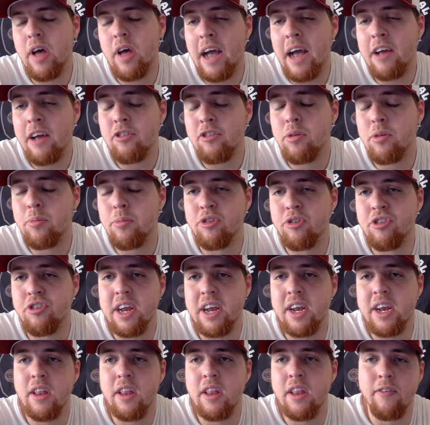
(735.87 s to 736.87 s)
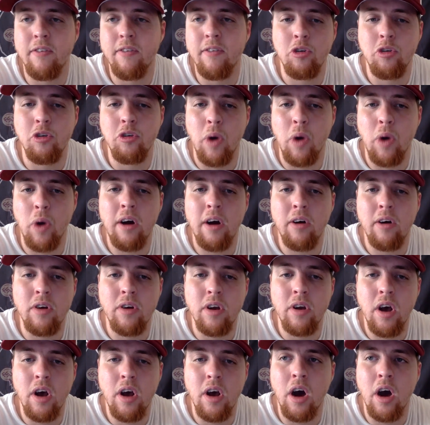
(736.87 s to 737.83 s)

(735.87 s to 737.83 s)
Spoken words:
actually projected in the first round